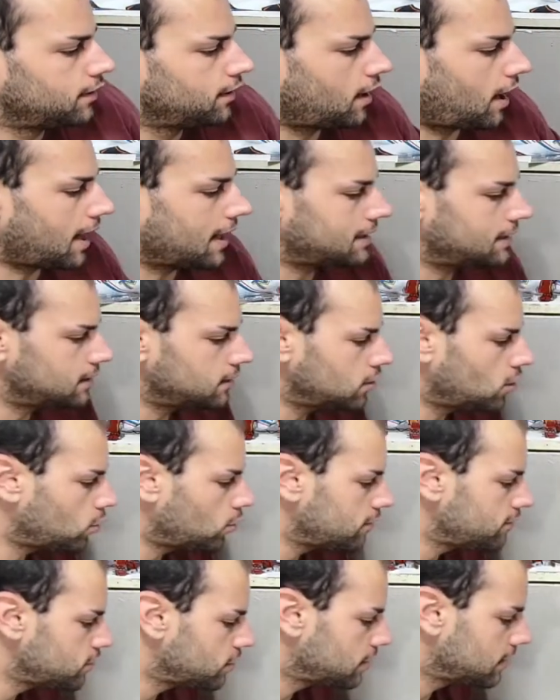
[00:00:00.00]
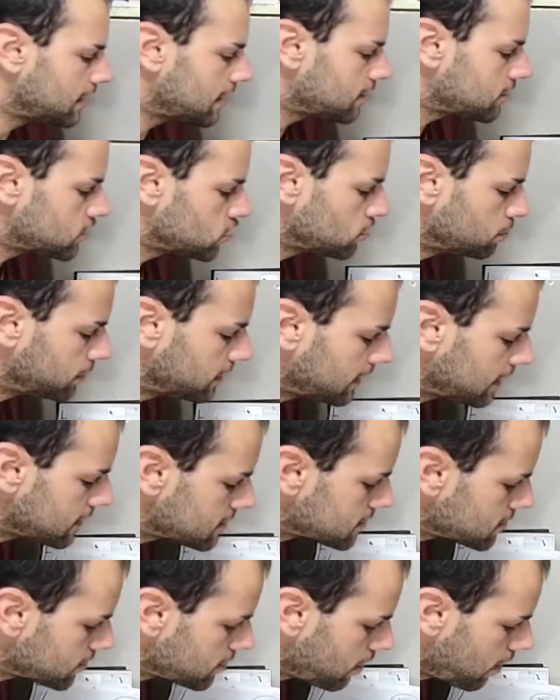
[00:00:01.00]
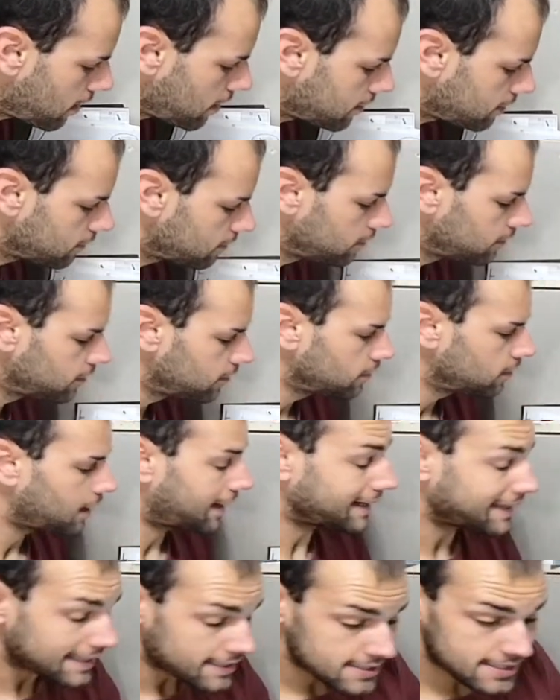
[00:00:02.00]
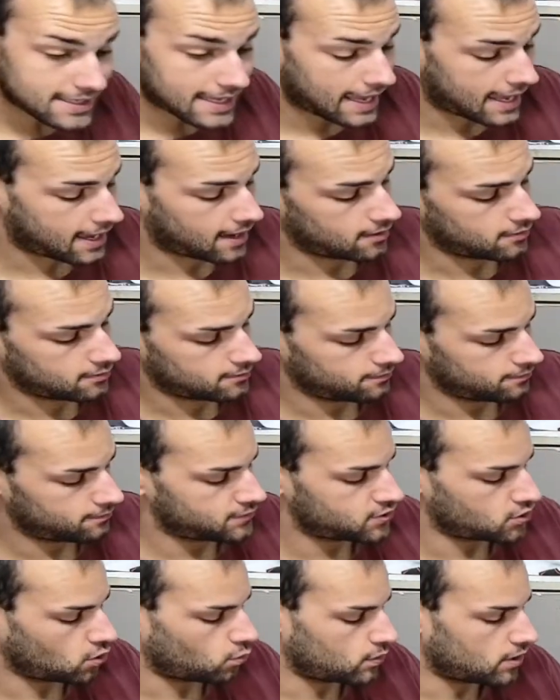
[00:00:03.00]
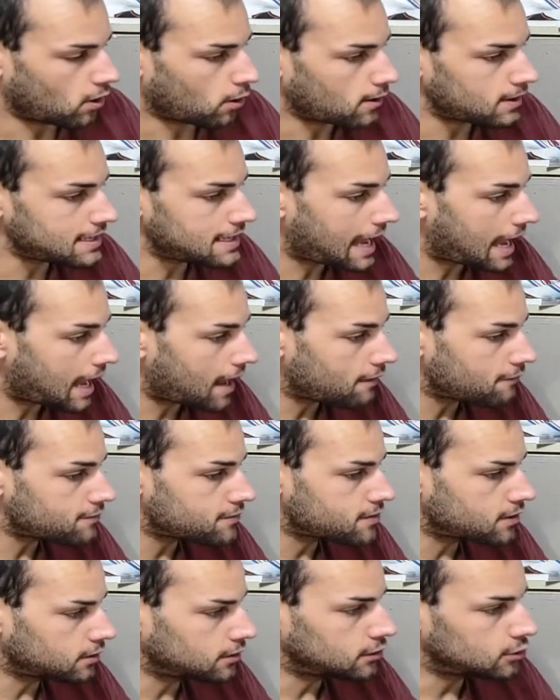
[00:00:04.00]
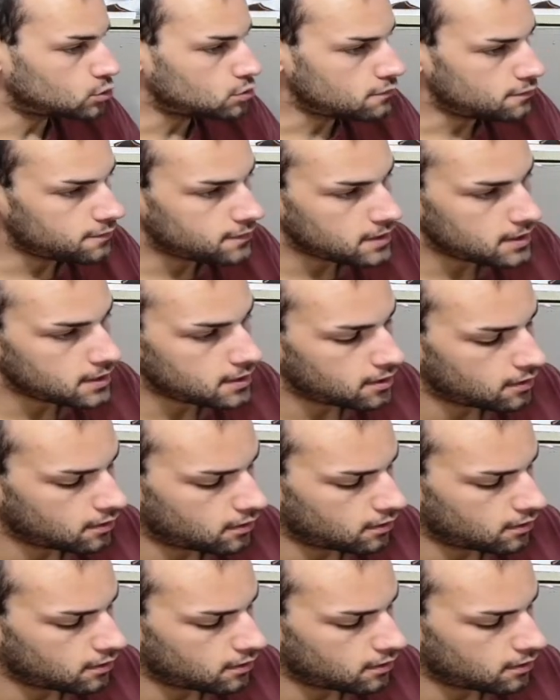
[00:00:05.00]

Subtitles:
I didn't know if you can get duplicates or not. I guess you can. So we already have the Luffy.